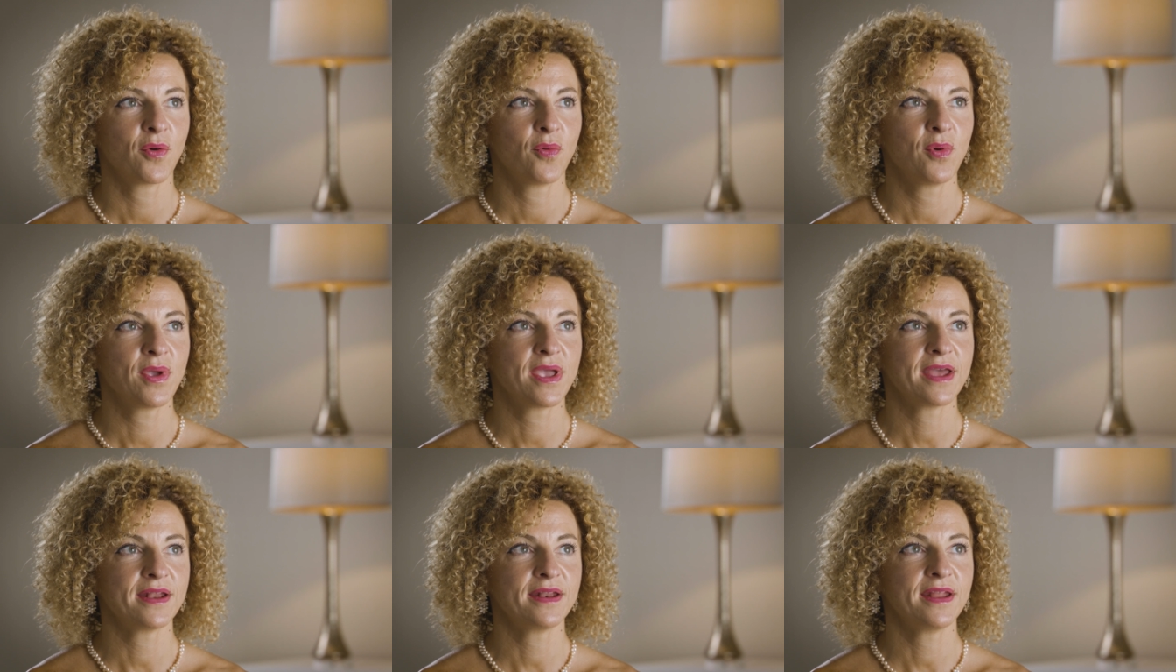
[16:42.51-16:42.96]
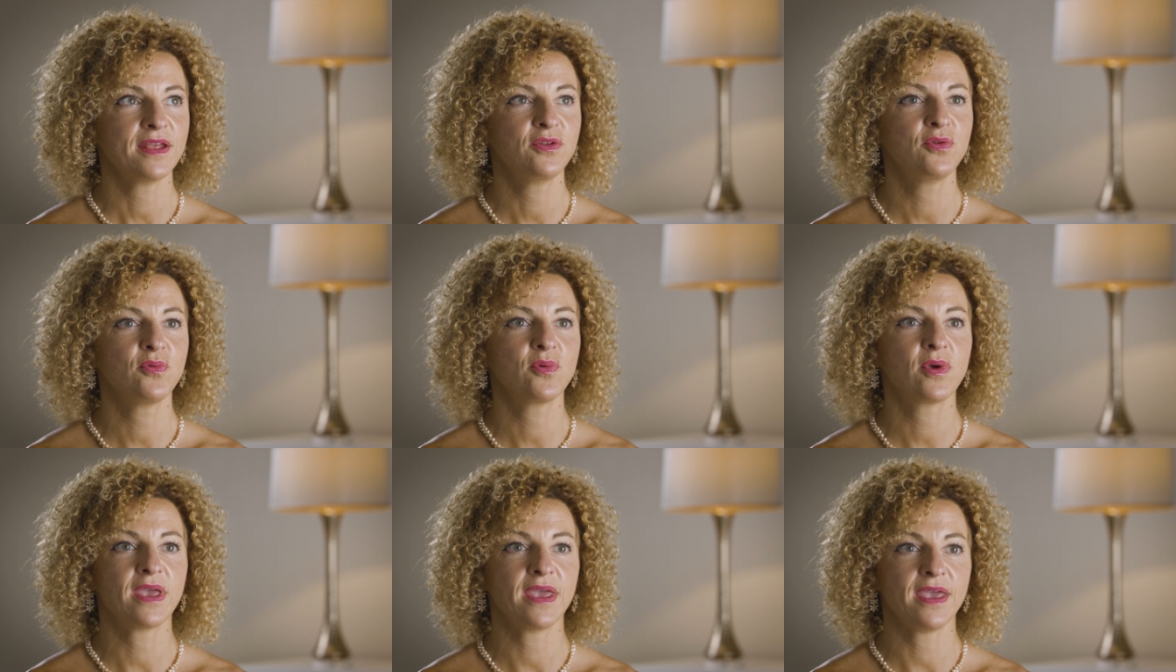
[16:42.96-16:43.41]
we can
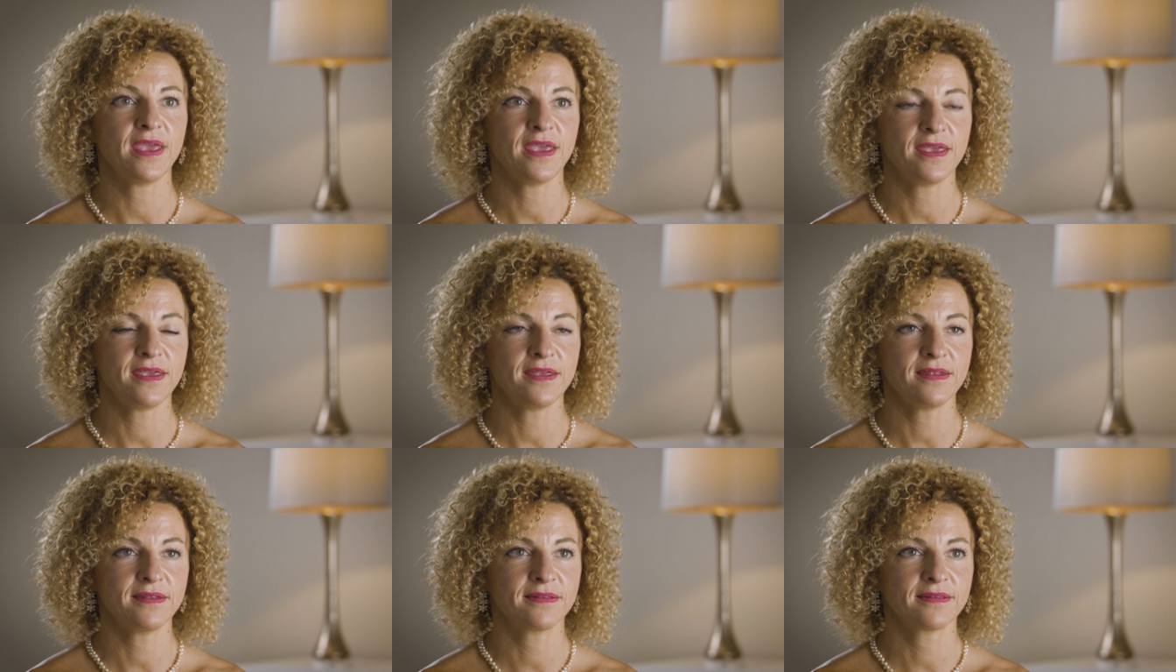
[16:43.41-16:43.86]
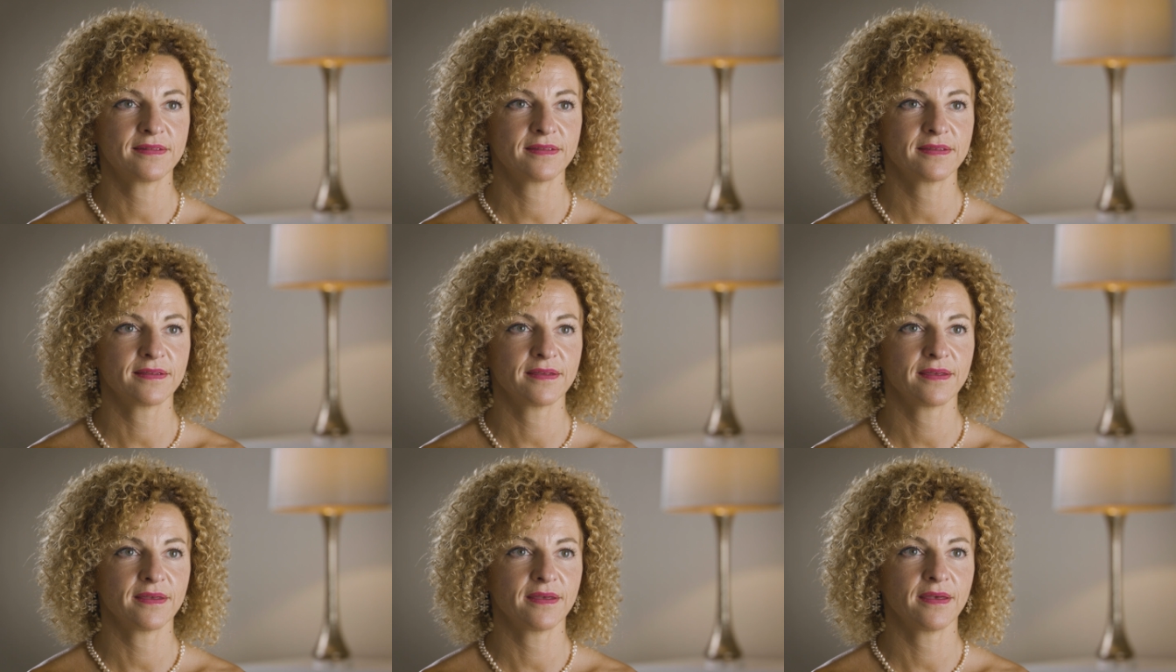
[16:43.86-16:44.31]
educate
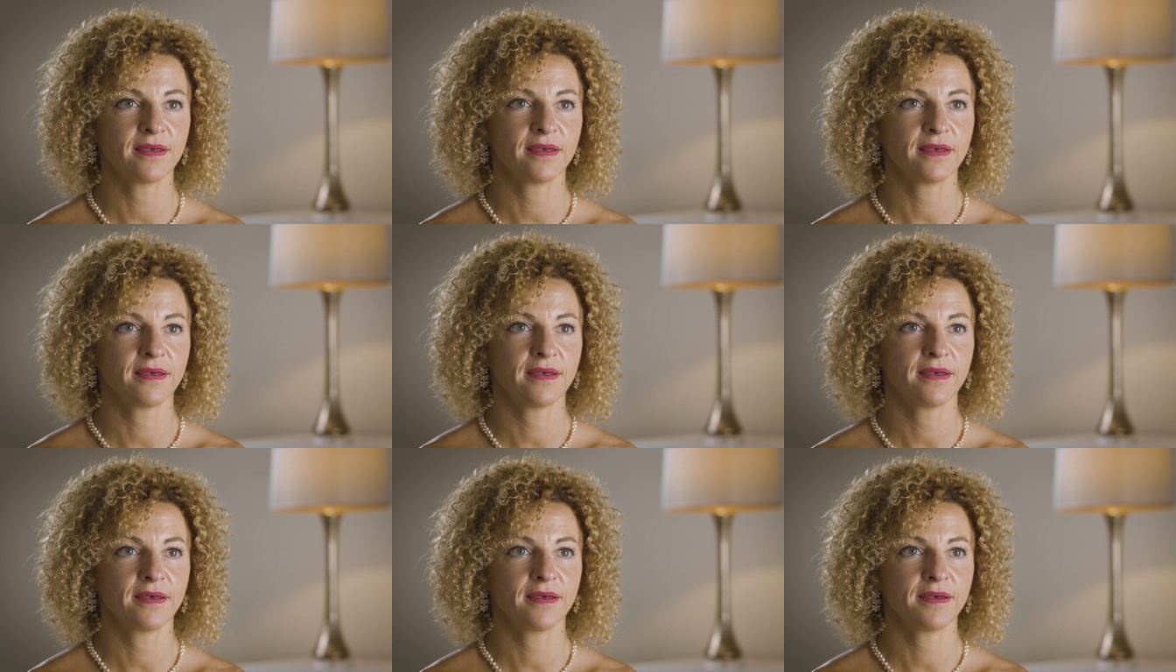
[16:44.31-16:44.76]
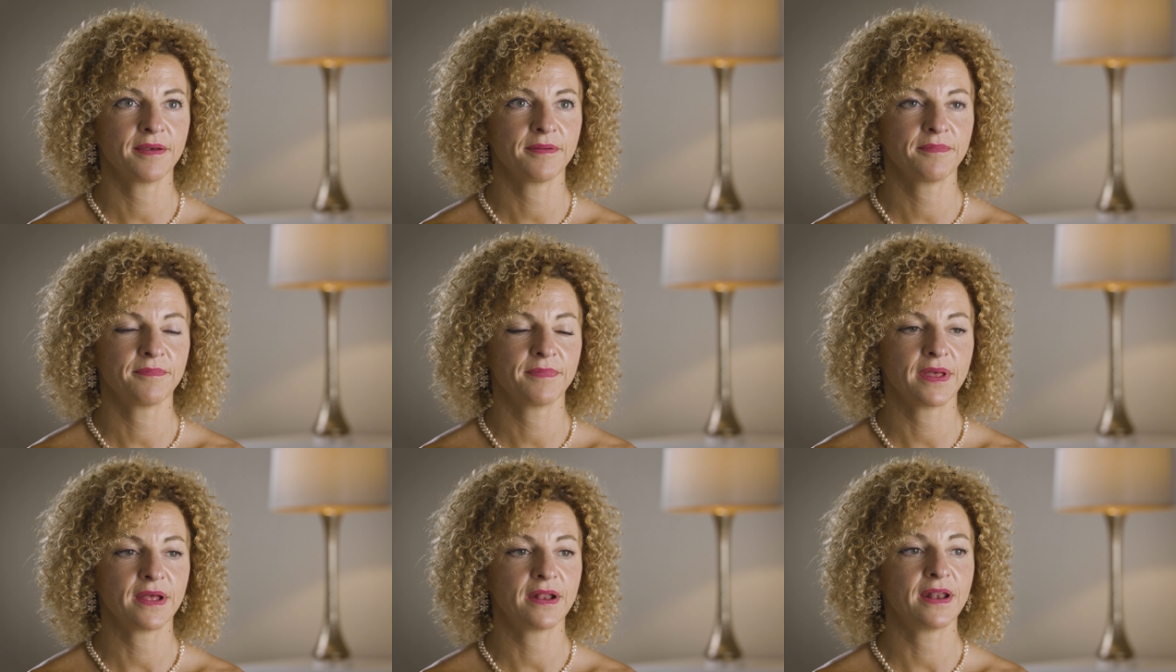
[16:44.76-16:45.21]

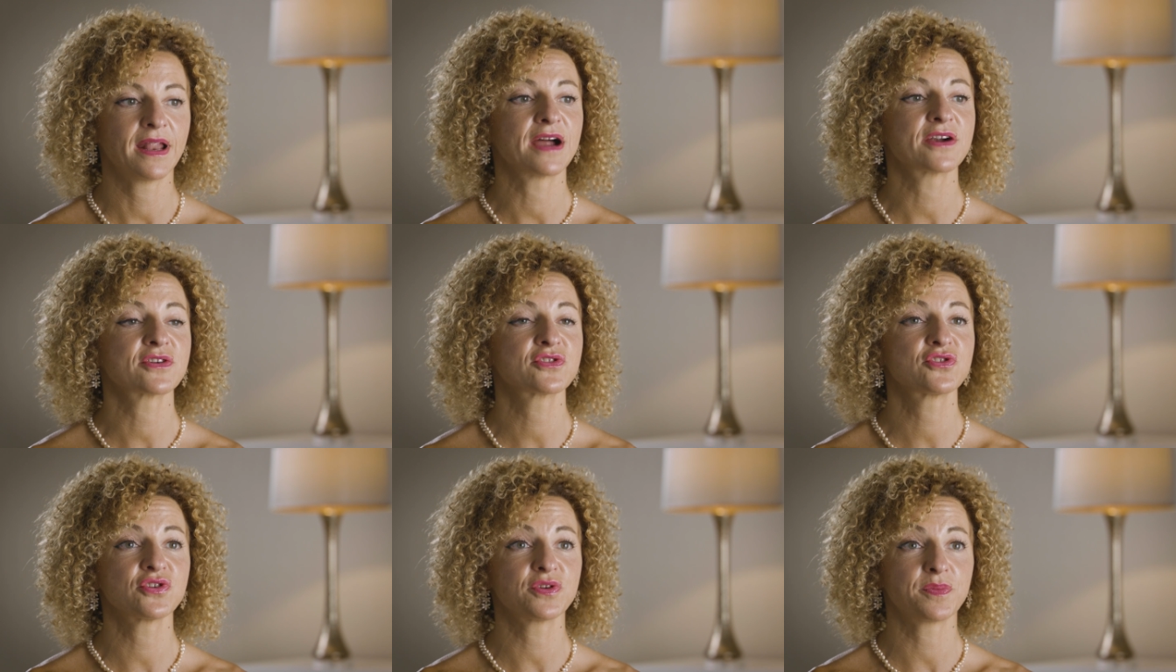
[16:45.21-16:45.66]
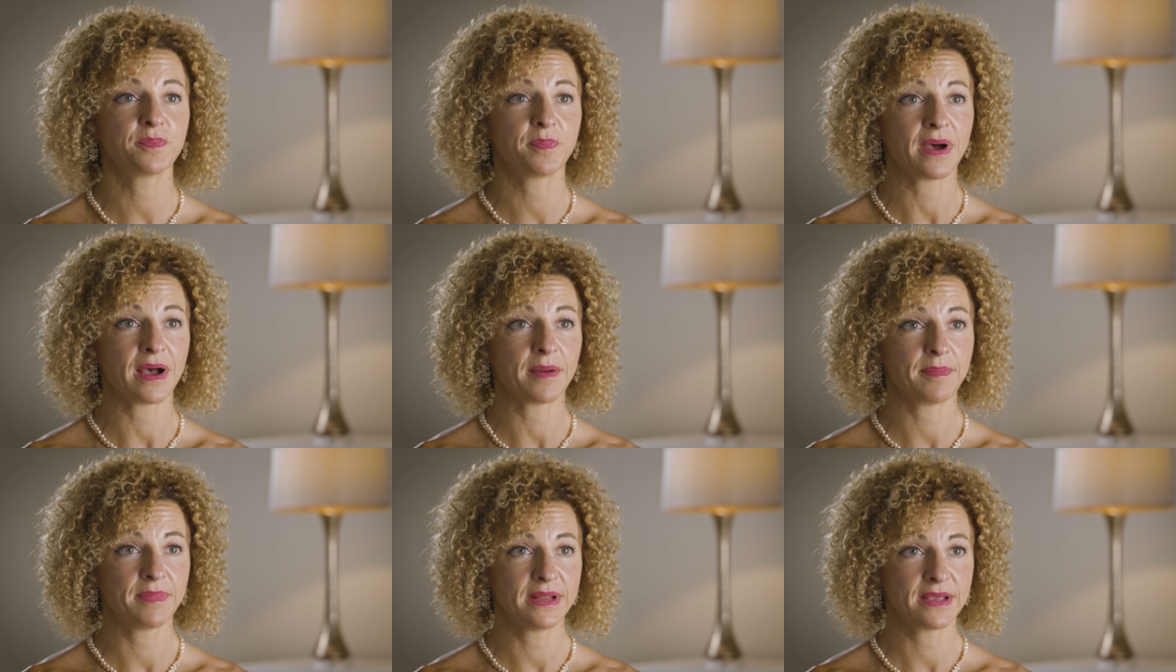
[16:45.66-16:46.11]
um, a larger
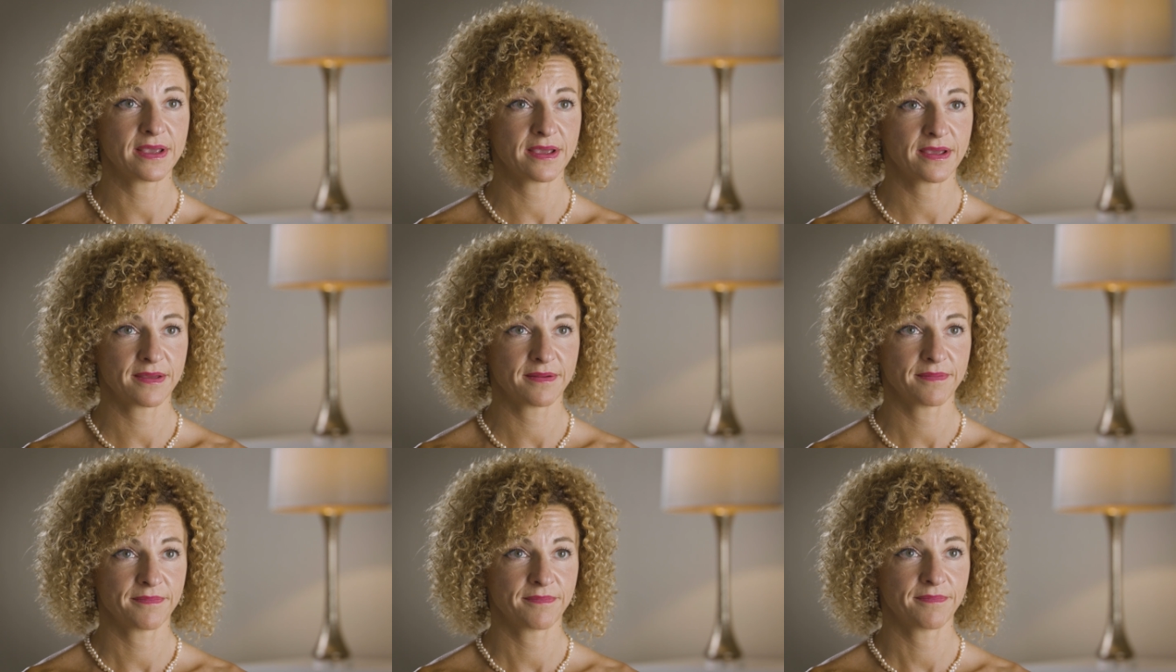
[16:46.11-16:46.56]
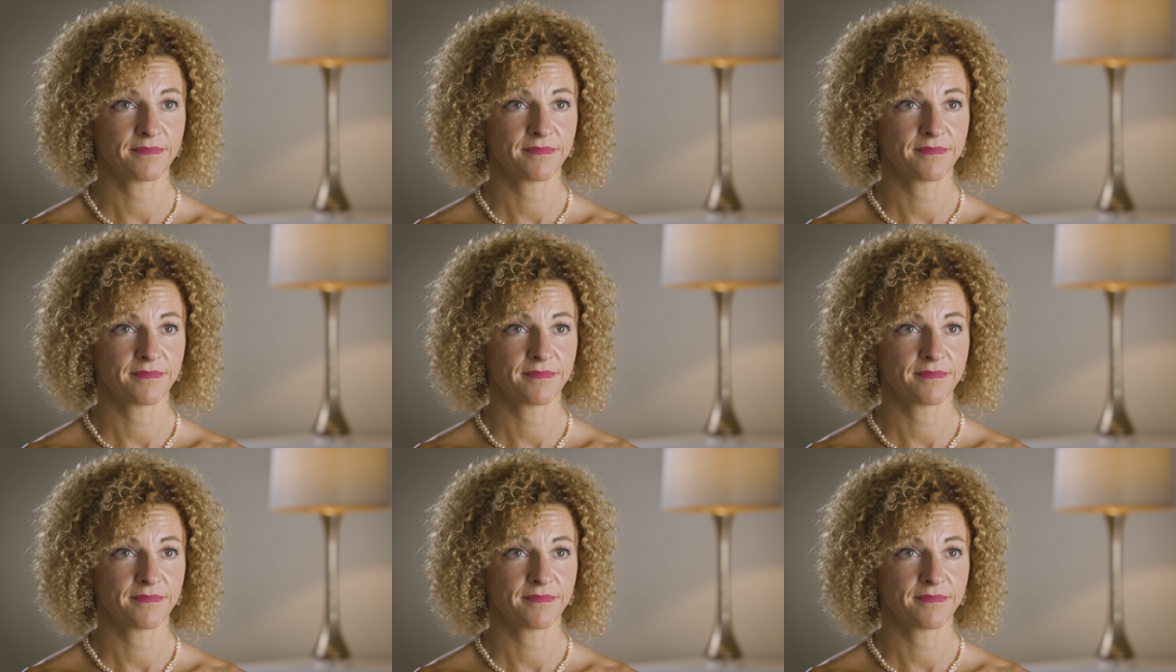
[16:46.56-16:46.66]
public